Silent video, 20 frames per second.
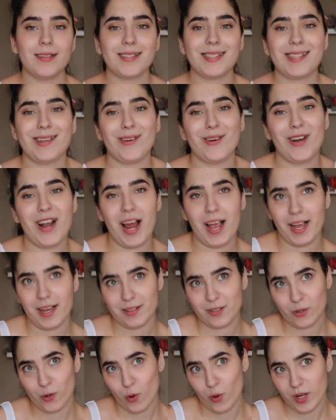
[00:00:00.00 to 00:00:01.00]
sort of like a
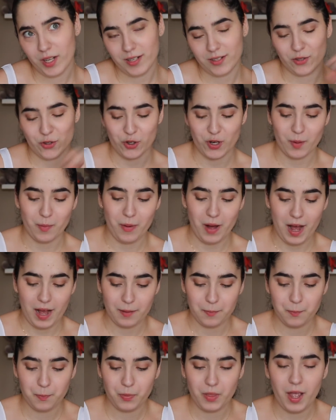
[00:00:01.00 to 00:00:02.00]
toiletry bag
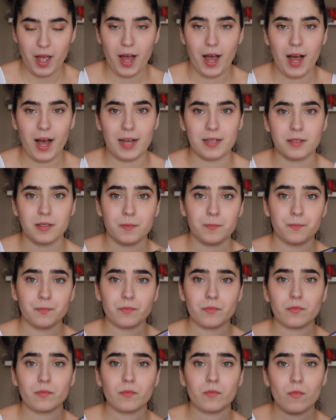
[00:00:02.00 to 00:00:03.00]
that has
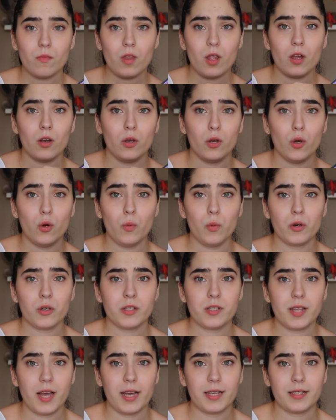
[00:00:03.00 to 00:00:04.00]
newborn
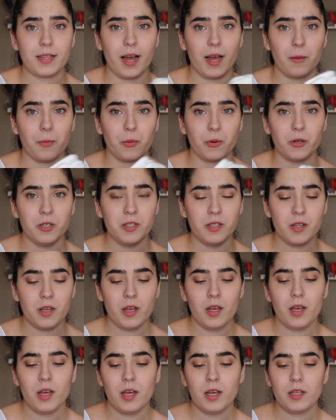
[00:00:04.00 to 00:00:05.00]
size diapers.
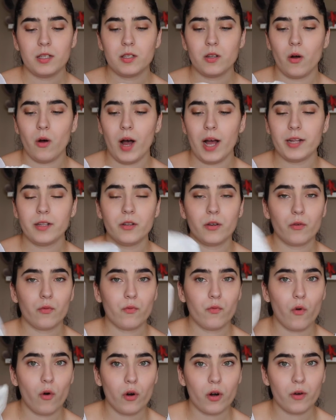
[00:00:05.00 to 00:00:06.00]
So I took
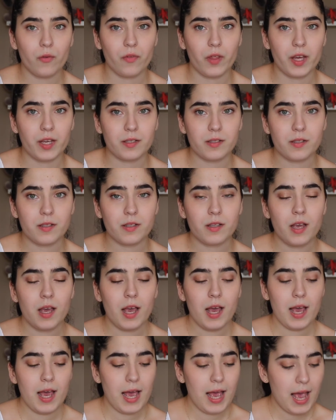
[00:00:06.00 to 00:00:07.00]
4 of these,
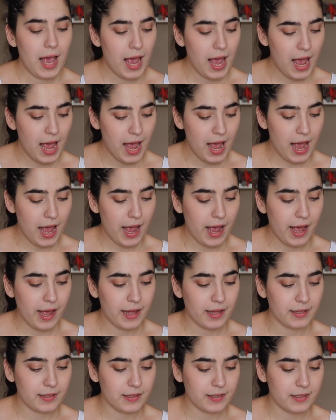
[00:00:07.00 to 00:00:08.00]

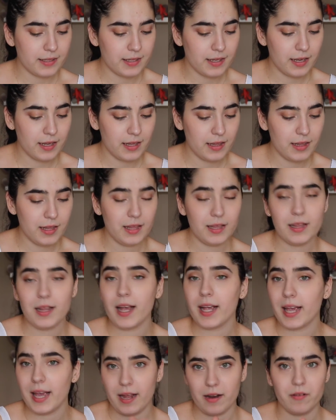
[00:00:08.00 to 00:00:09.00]
and
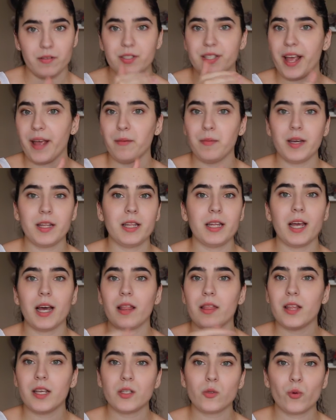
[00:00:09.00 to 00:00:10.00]
again, same idea.
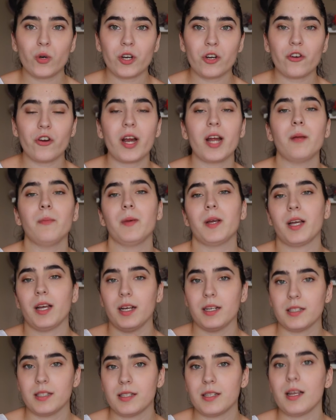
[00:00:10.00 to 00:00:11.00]
These were great
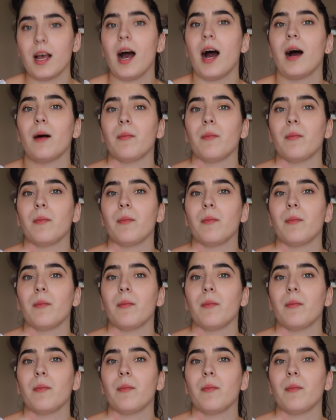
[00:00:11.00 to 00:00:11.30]
because